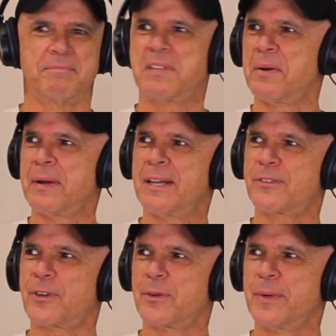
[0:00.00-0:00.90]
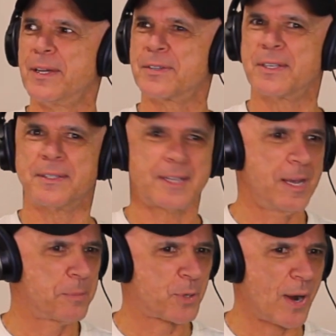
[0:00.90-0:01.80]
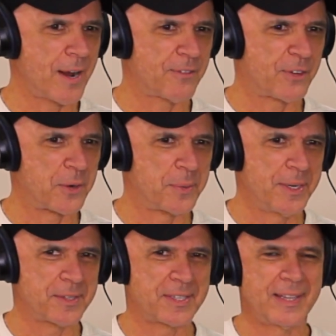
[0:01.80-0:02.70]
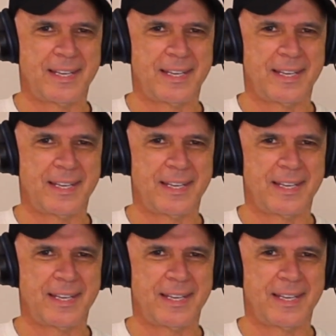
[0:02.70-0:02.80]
Don't ask for a reason, keep trying for a reason.